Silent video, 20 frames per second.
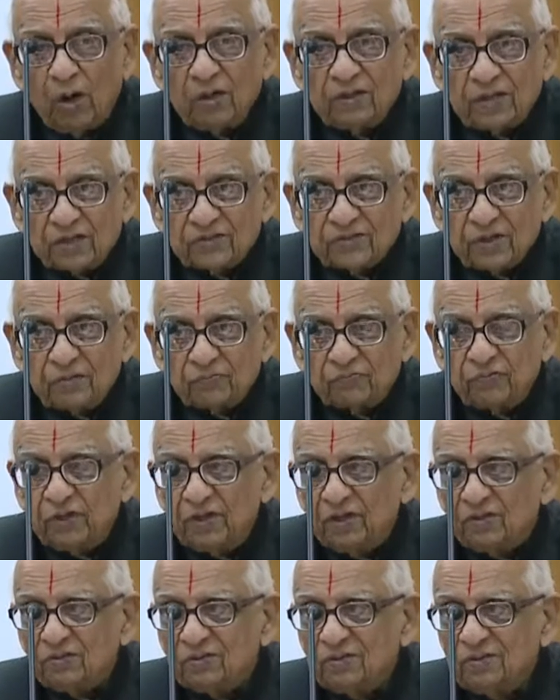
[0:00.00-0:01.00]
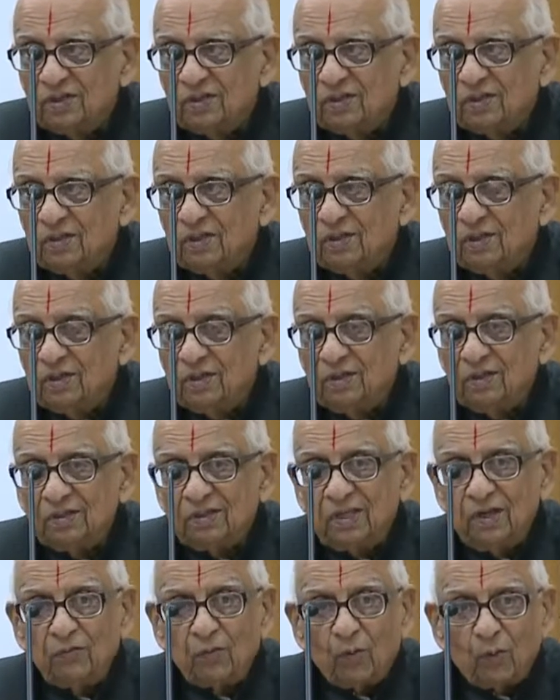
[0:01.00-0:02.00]
Go and touch her feet.
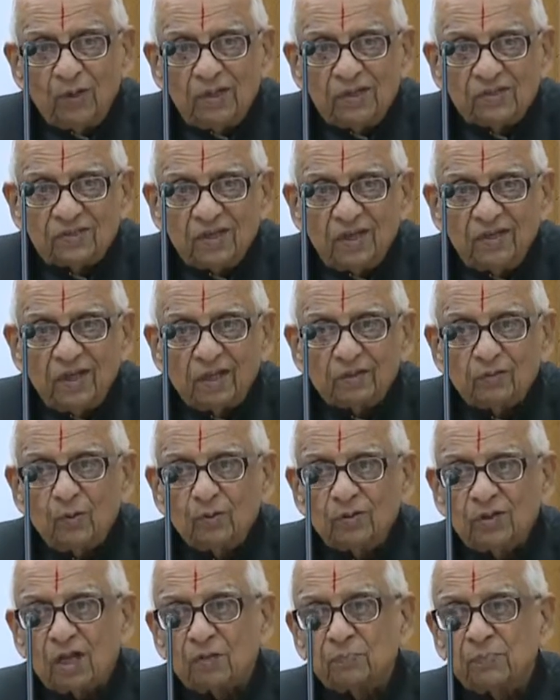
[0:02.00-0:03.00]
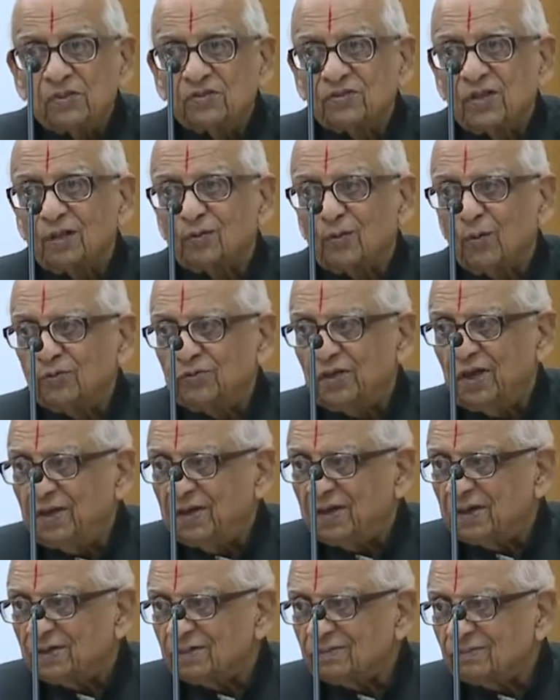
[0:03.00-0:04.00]
She will only say, Yato dharmas tato
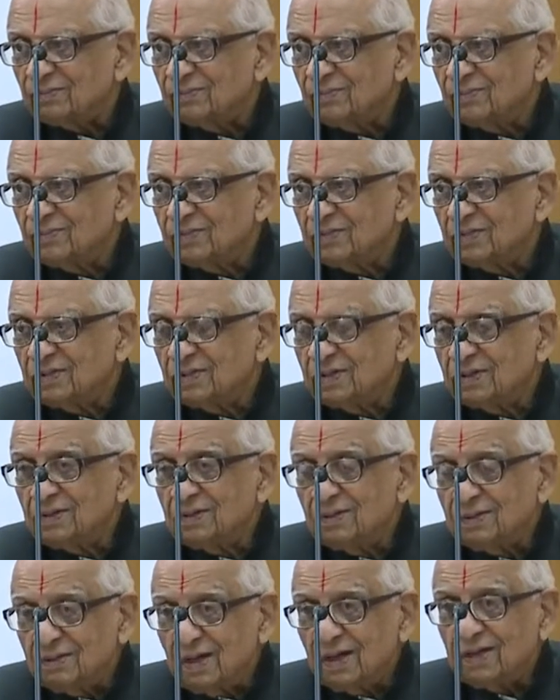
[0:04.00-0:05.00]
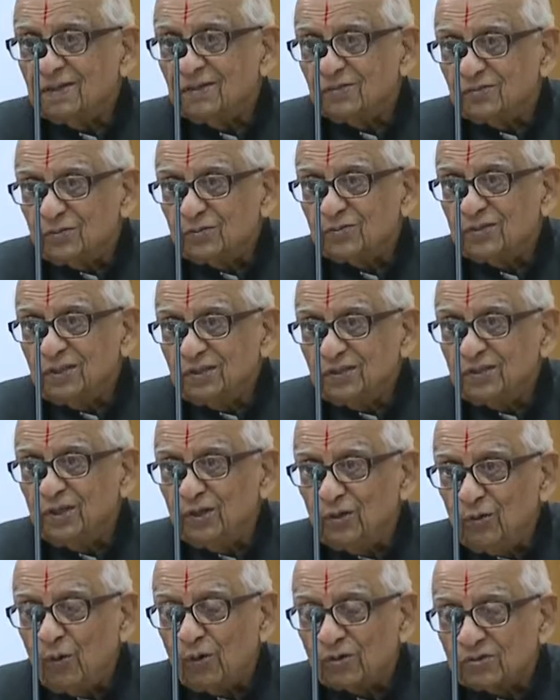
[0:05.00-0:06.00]
jaya. That is, you see,
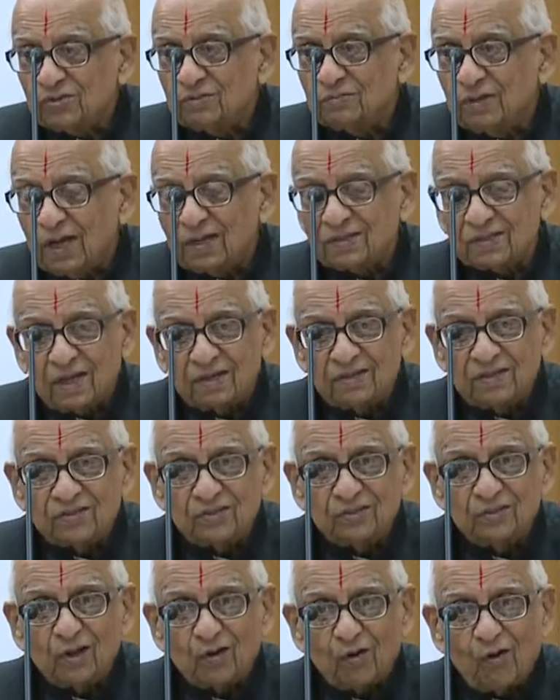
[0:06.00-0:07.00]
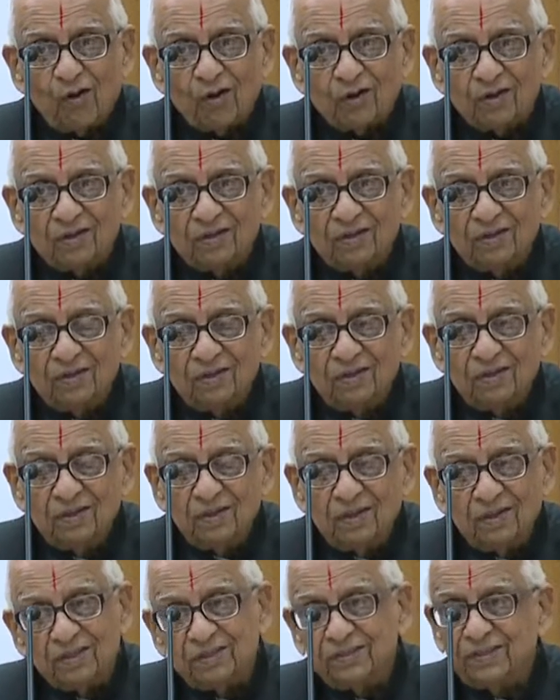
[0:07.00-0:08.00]
she knows her son is in the wrong.
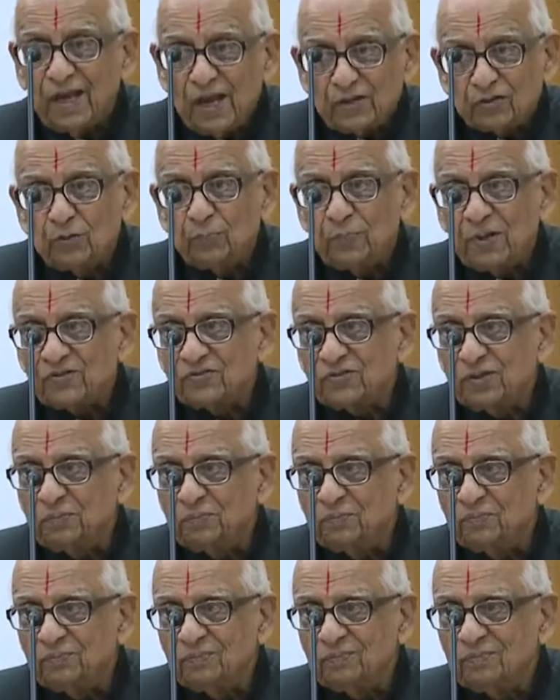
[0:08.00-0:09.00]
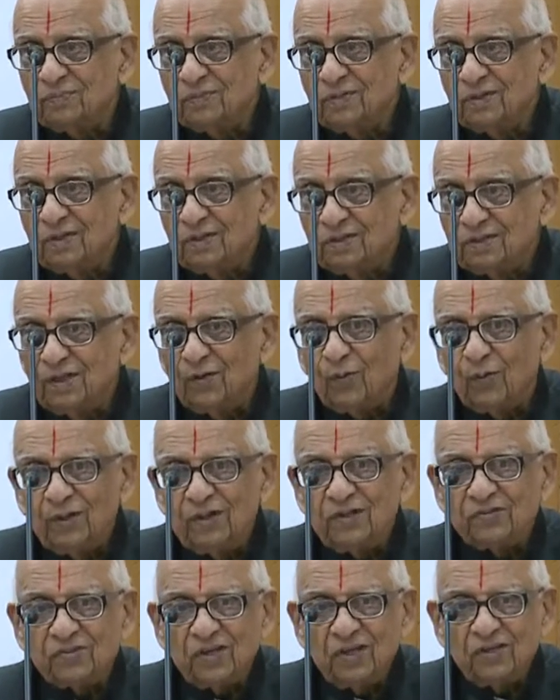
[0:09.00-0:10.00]
She has to bless him. She only